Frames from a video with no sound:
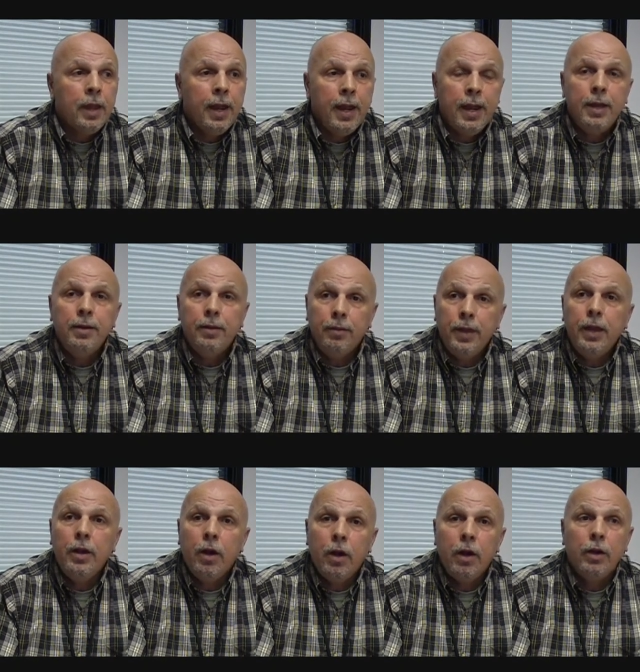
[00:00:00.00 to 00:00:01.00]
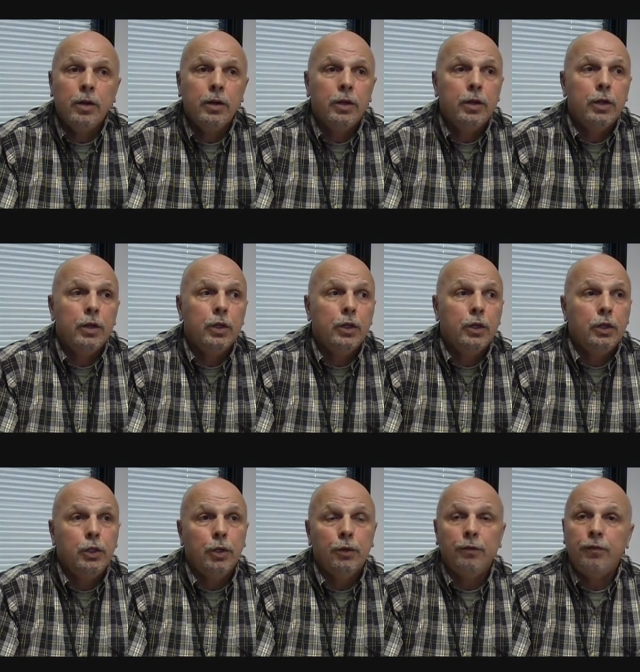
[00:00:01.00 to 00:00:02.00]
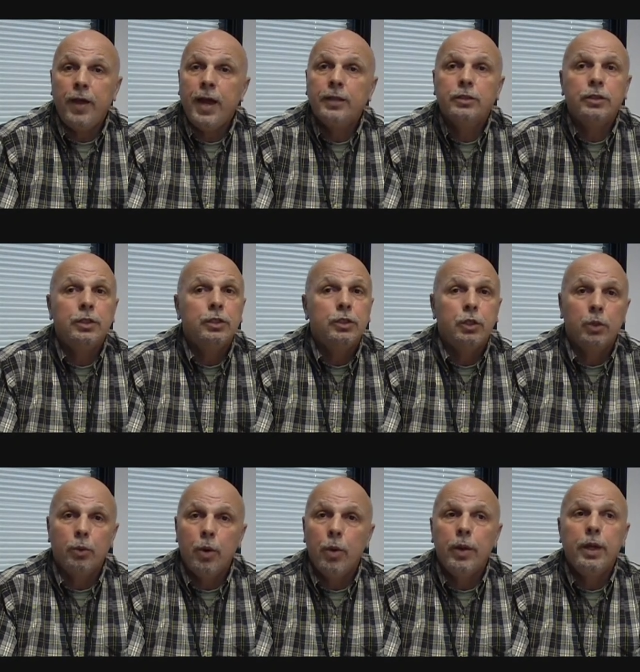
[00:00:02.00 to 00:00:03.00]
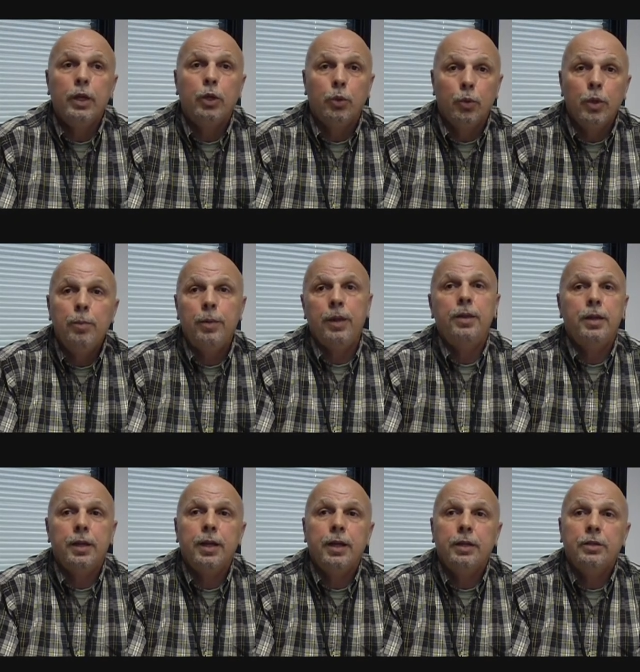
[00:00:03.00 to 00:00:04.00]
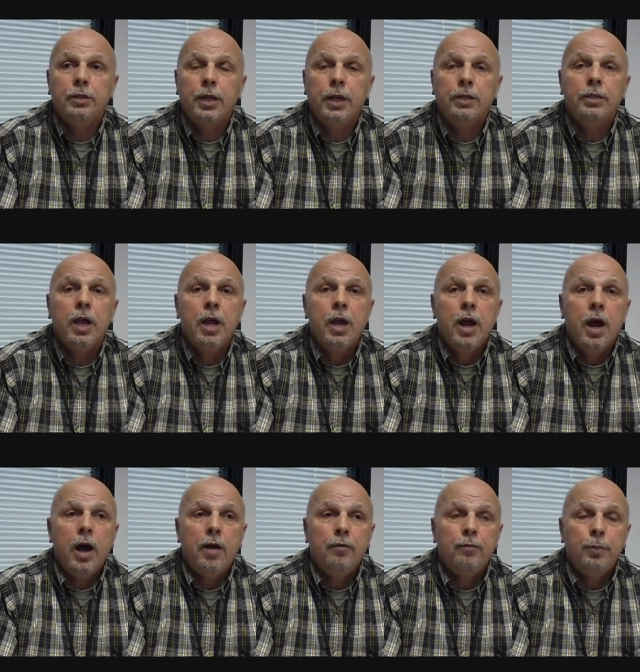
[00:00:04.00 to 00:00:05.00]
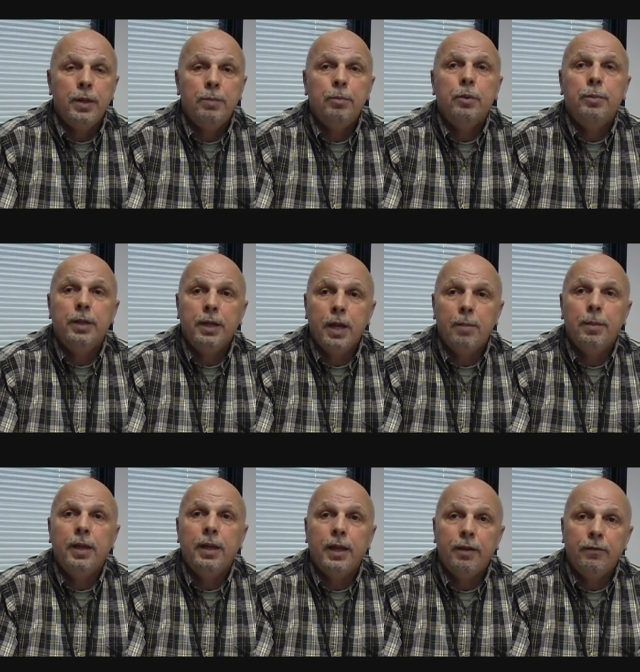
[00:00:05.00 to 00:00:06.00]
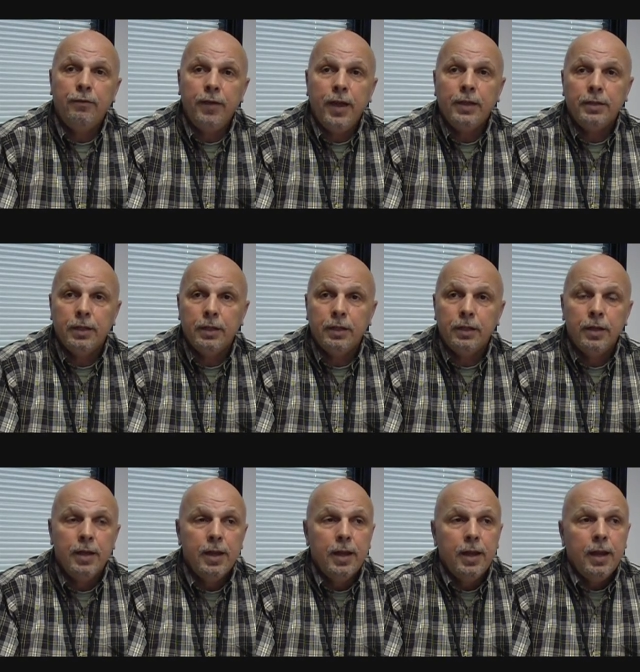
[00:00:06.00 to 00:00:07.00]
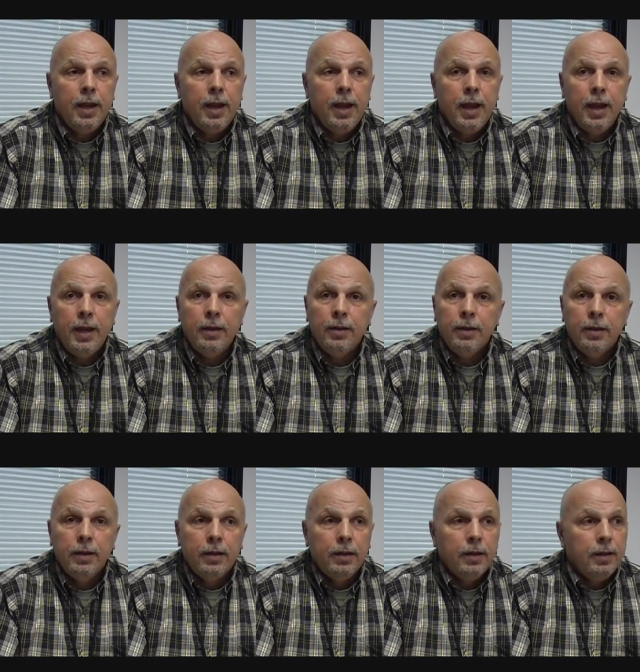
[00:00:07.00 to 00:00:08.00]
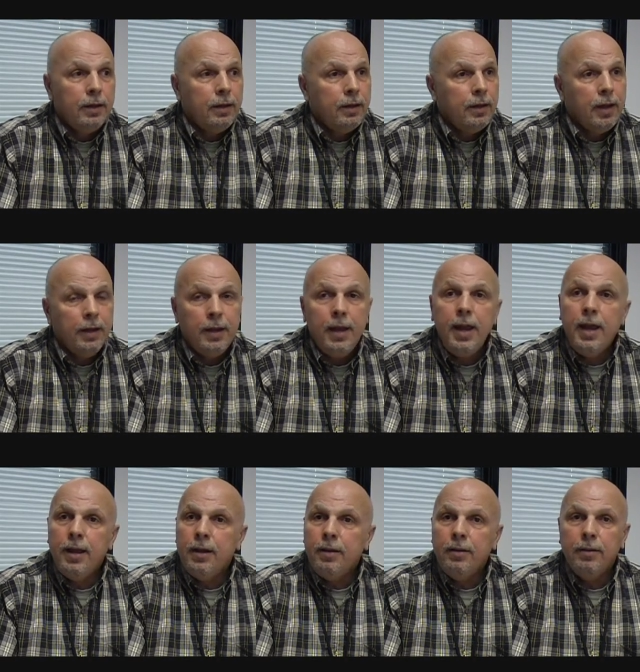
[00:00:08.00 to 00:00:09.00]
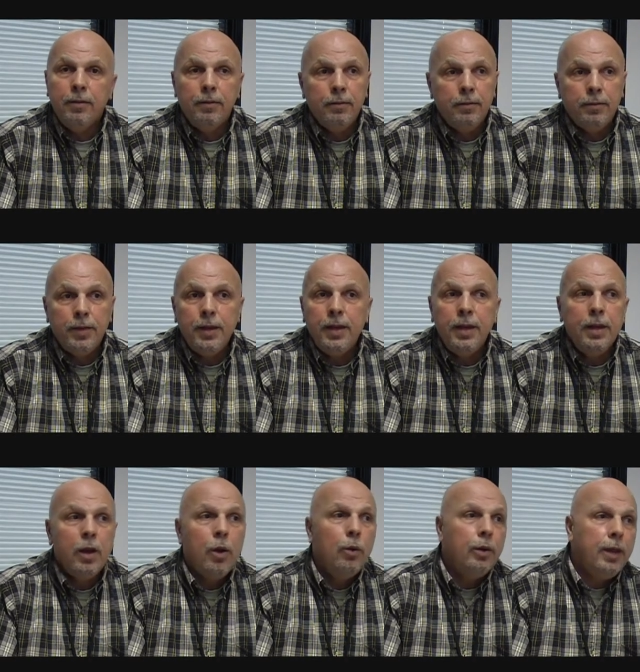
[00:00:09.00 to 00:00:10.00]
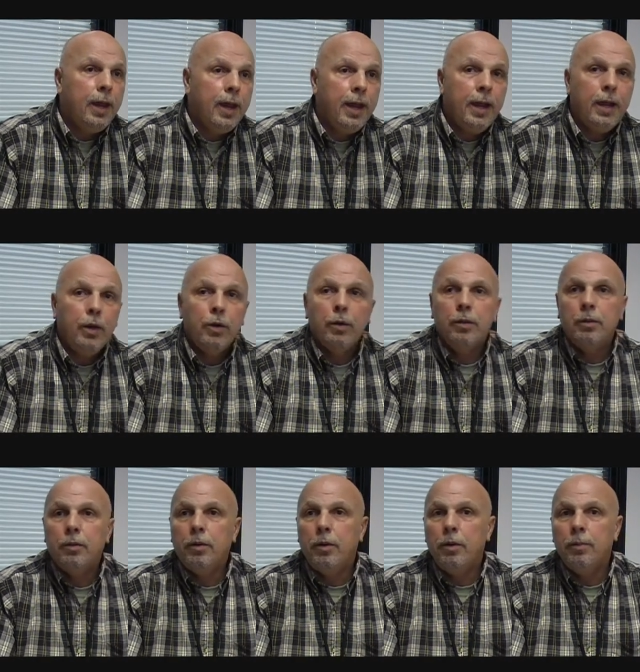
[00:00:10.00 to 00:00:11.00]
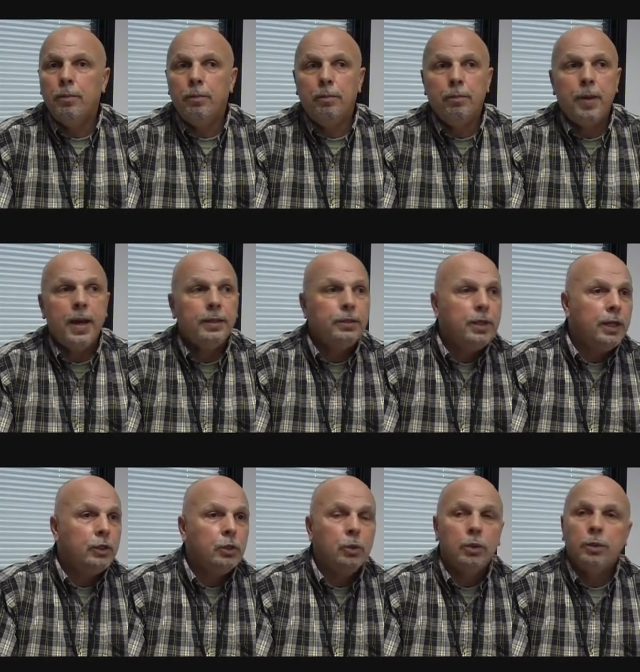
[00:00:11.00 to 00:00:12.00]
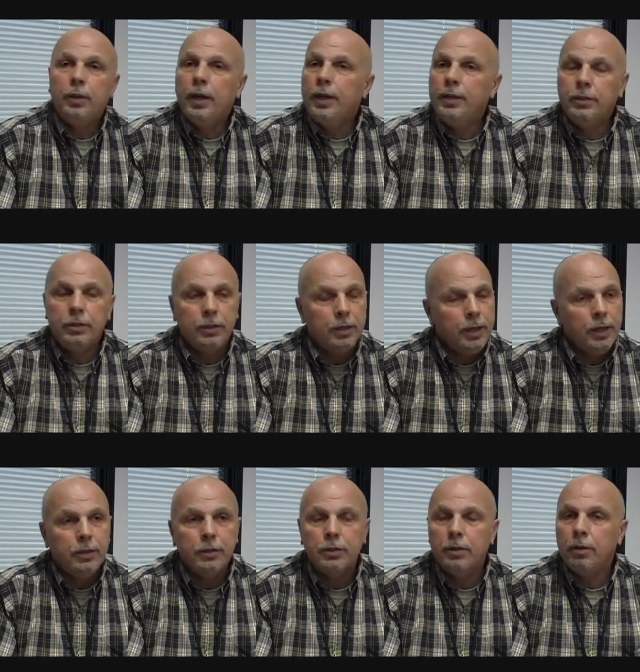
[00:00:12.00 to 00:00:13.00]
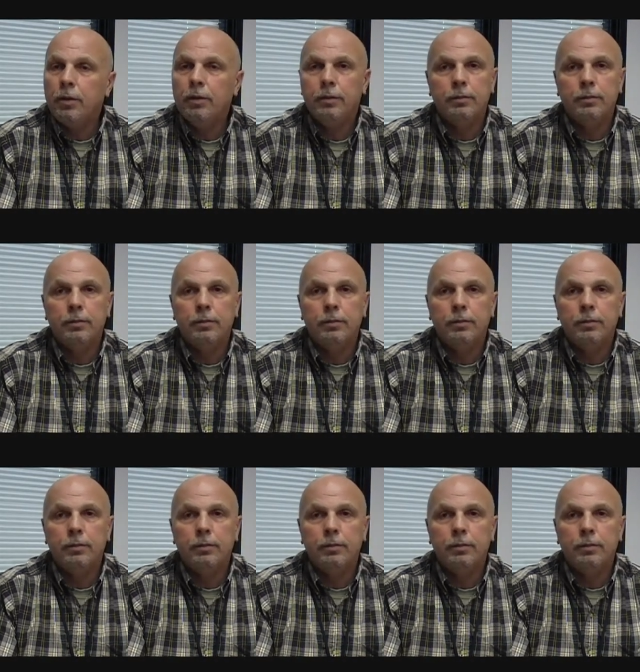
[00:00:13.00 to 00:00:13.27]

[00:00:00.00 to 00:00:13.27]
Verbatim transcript: and they are your fastest growing group in the United States of people becoming infected. Right. And again, thinking oh gay or, or bisexual or it's it's